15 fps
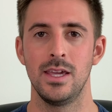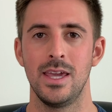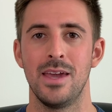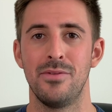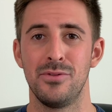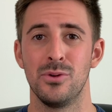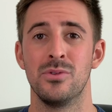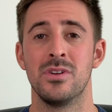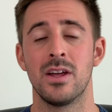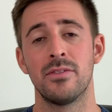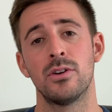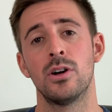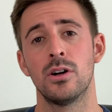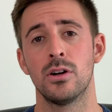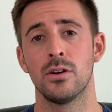If you never
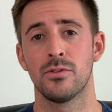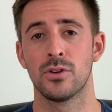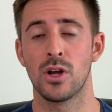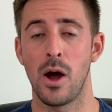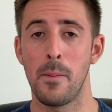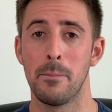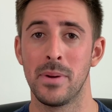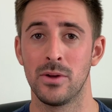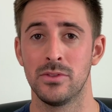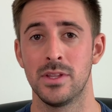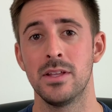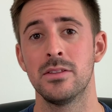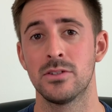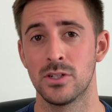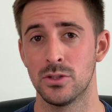heard of compound
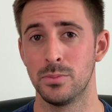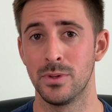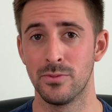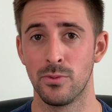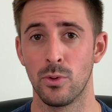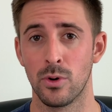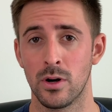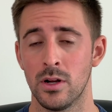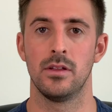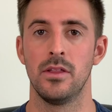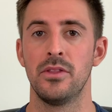interest before,